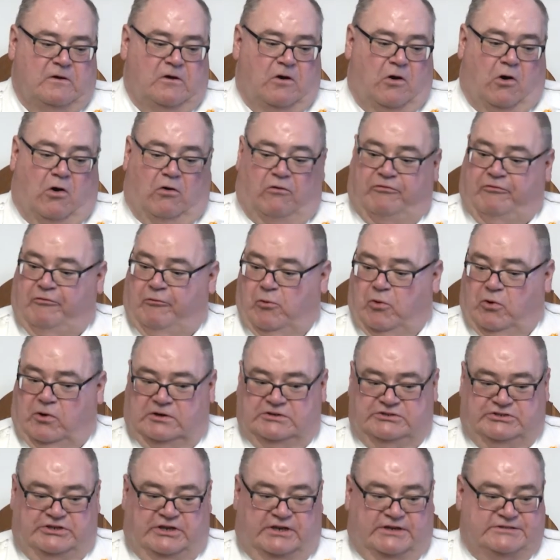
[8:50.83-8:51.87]
all
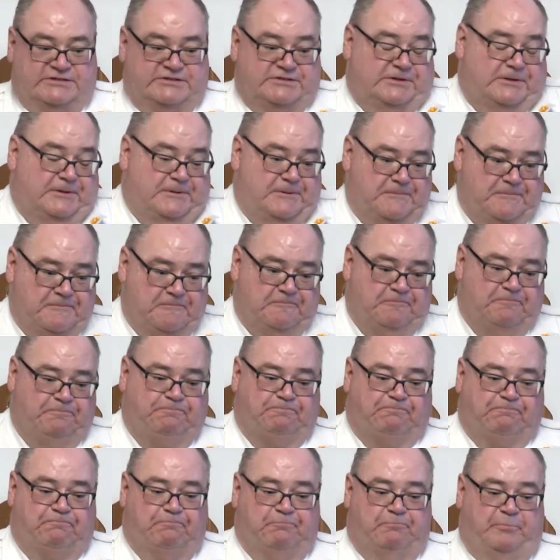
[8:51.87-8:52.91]
for just
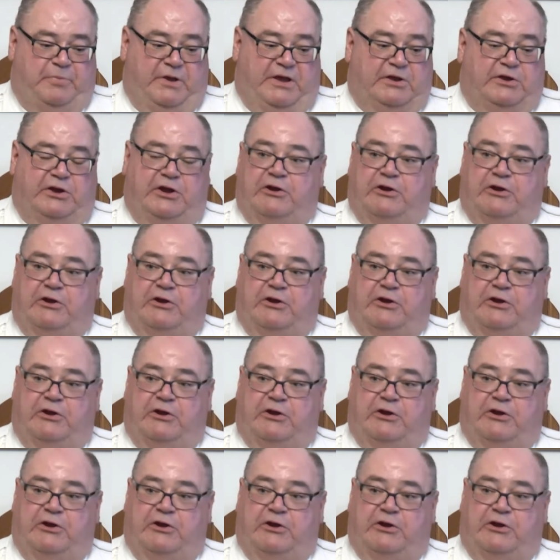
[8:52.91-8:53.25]
being